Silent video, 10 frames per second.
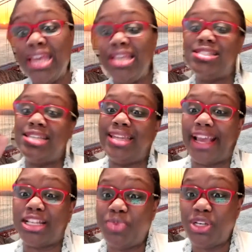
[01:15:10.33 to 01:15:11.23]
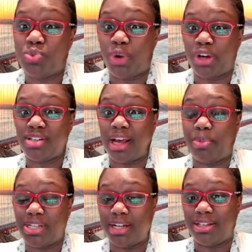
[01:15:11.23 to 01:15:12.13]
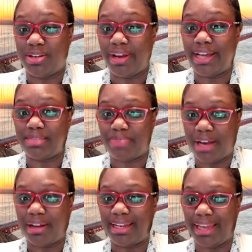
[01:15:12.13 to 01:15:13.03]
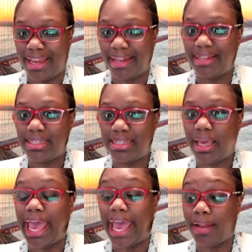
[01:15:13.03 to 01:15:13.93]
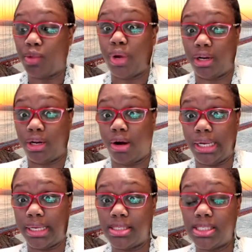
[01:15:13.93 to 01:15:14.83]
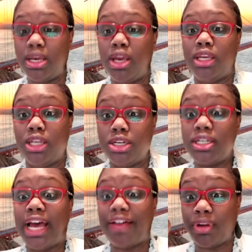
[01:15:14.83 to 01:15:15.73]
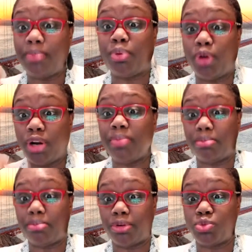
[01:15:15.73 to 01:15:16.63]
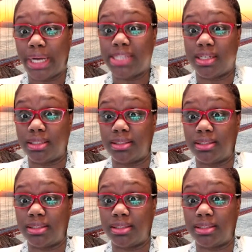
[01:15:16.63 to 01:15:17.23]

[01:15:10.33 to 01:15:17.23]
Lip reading: You see next week's workshop, which I'll tell you guys about at the end, and the one in August, you should have your board members watching,